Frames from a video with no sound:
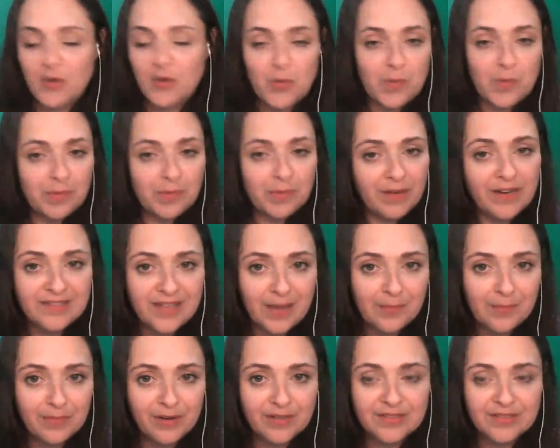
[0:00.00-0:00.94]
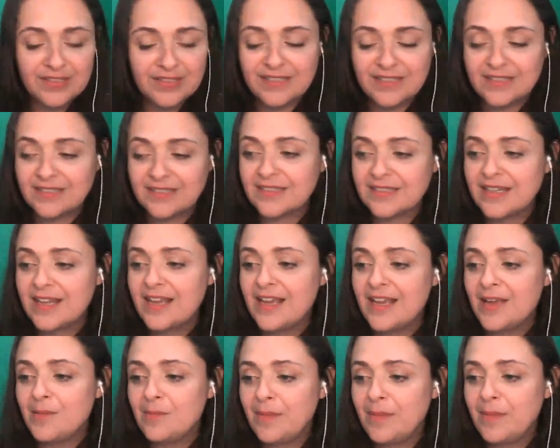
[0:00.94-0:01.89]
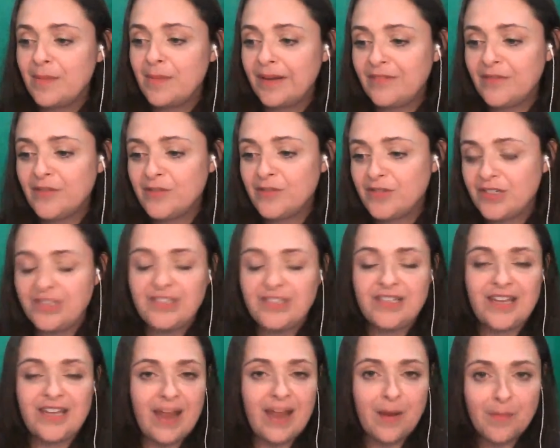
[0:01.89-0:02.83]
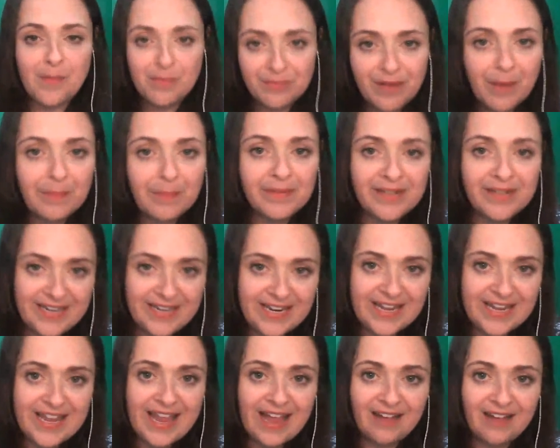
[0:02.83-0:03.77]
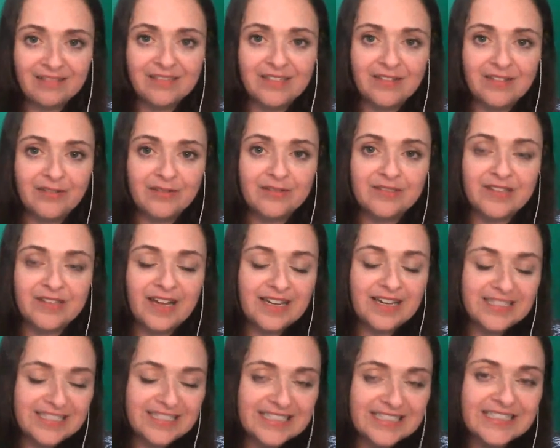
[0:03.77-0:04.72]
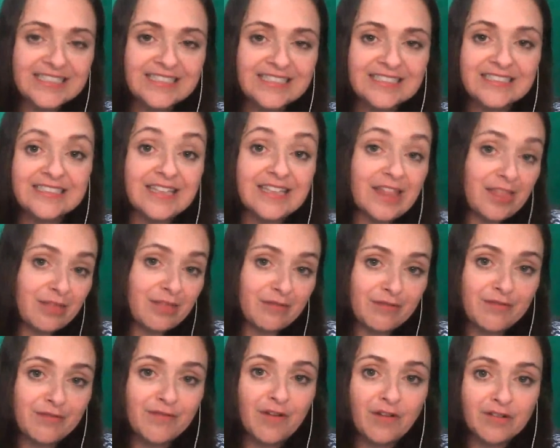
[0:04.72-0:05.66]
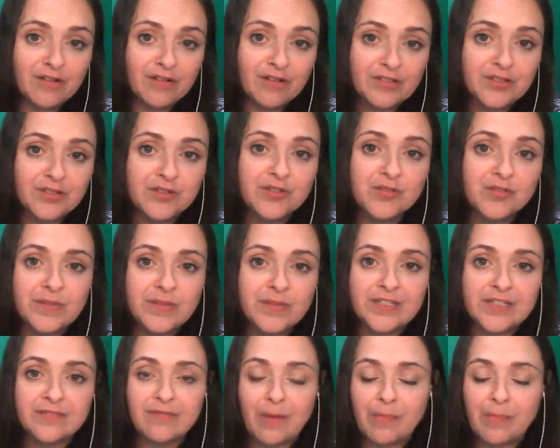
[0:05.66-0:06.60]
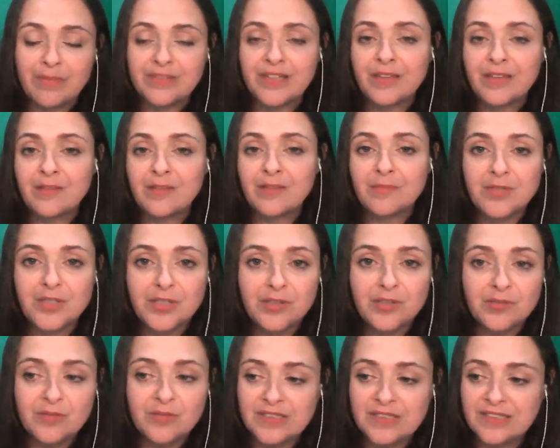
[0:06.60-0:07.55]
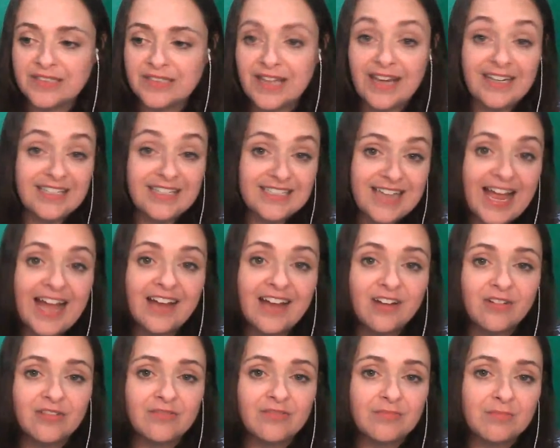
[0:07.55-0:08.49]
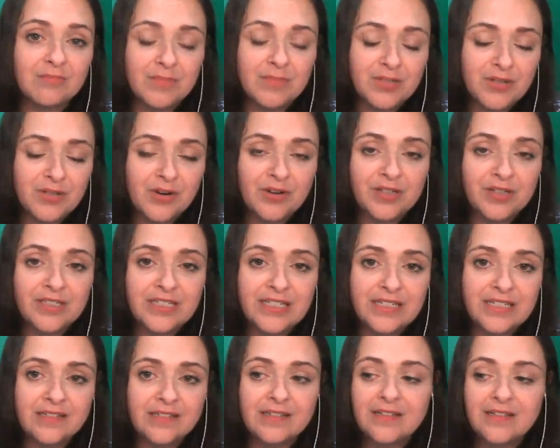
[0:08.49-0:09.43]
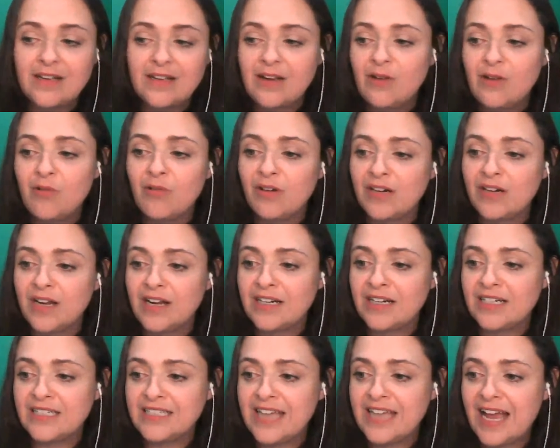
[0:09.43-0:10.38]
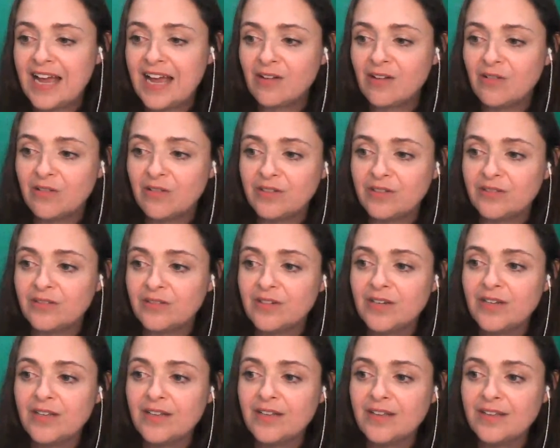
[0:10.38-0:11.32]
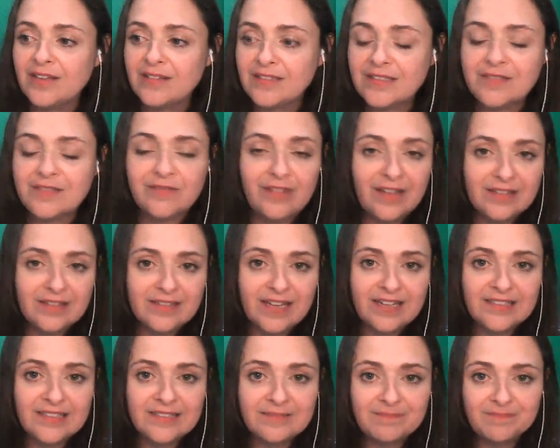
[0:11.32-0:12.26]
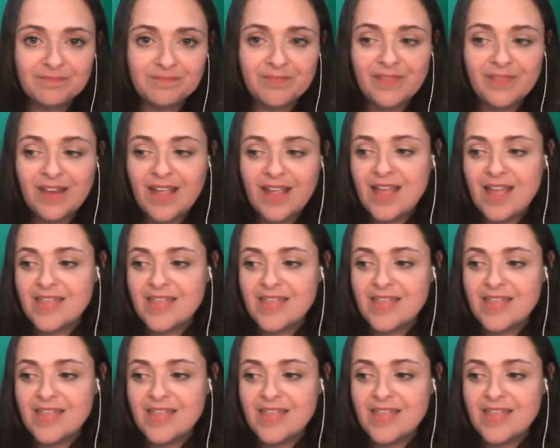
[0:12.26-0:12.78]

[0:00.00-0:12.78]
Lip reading: You embrace that process. But if you just abruptly encounter those ideas through Fox News, which represent them to you as an attack on modernity or an attack on civilization,